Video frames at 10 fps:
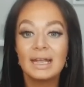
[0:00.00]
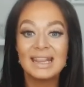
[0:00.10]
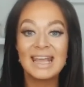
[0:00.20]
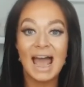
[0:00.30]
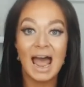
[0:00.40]

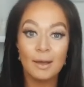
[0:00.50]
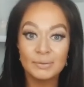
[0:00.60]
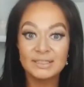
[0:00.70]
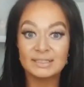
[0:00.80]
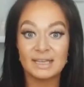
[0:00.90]
the
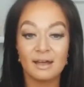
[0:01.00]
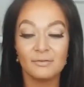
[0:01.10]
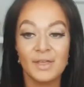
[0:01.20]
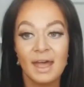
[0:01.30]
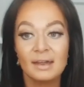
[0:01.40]
absence
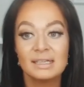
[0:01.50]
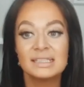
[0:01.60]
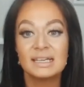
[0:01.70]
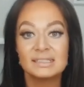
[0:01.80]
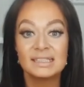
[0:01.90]
of
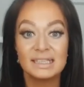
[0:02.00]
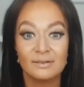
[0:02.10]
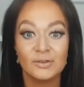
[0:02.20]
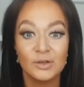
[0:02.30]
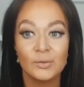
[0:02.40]
that doesn't
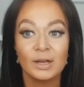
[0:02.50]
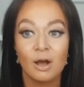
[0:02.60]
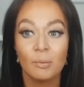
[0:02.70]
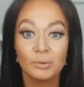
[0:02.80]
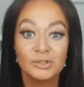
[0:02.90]
give you an
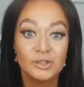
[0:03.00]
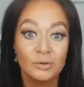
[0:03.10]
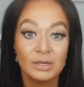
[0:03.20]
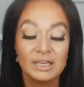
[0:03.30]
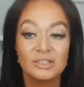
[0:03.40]
opportunity